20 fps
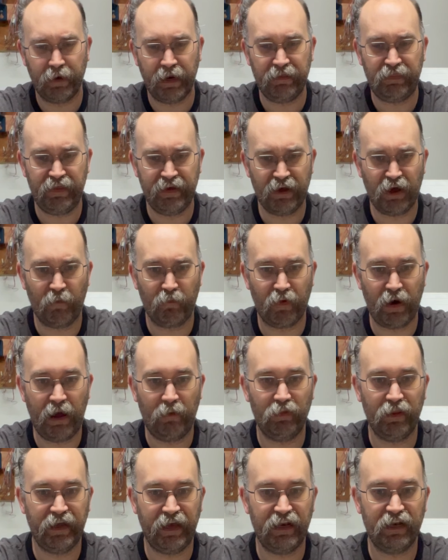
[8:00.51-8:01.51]
I think I'll
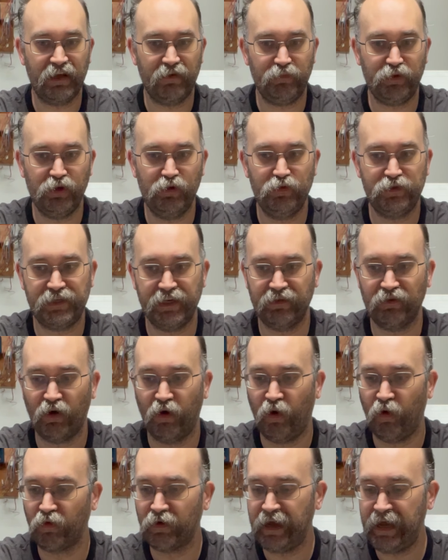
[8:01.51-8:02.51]
probably end up using the
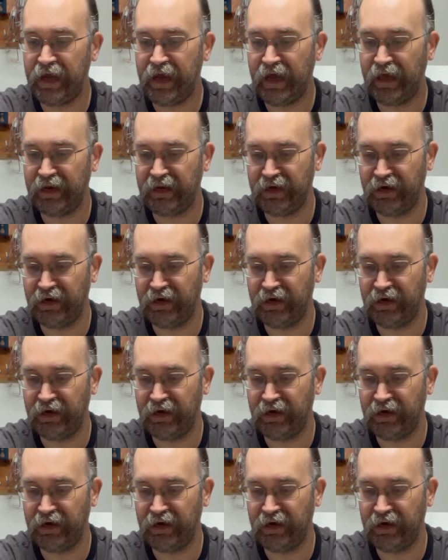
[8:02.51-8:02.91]
whole can